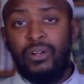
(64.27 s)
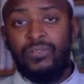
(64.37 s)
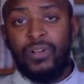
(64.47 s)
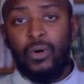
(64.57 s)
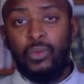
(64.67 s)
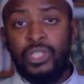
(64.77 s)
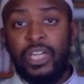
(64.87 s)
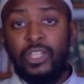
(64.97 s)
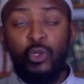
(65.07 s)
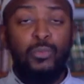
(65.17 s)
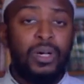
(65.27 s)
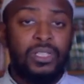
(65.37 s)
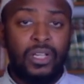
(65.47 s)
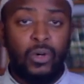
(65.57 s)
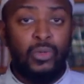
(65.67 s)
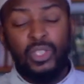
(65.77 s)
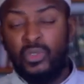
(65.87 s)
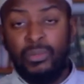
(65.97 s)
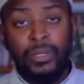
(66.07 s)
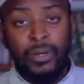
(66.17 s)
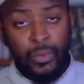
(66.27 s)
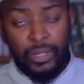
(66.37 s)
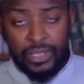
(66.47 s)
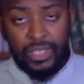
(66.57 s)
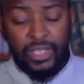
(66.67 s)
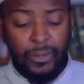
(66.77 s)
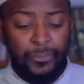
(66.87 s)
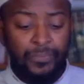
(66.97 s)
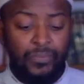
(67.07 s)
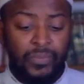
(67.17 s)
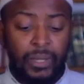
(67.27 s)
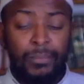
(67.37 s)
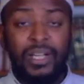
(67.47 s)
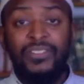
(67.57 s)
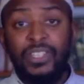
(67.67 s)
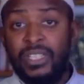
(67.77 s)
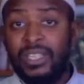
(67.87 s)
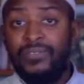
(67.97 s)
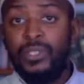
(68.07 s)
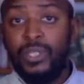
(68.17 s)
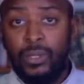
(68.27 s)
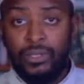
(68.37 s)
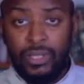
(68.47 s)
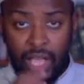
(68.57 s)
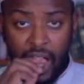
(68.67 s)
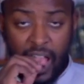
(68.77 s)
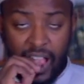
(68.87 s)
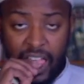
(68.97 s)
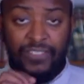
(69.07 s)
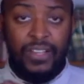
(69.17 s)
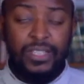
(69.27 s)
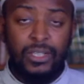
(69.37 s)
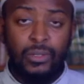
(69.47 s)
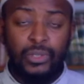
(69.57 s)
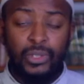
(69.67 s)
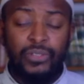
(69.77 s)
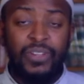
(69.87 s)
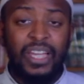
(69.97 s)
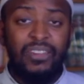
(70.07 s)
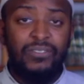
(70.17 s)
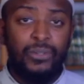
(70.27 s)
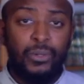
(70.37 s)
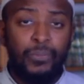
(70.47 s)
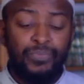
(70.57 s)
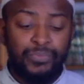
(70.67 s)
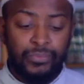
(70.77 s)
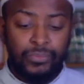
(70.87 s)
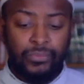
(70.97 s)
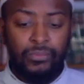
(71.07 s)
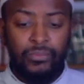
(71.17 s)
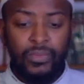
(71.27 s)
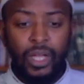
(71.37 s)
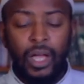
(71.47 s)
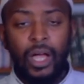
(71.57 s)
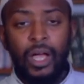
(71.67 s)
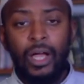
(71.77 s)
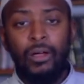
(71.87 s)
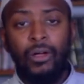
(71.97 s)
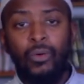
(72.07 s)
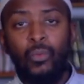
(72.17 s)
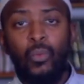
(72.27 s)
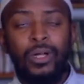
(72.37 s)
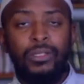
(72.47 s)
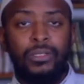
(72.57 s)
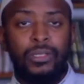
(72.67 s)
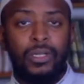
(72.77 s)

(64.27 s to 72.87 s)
of gold to get 2 bars of gold, it's riba. We understand that. But if you did the same for salt, if I gave you 1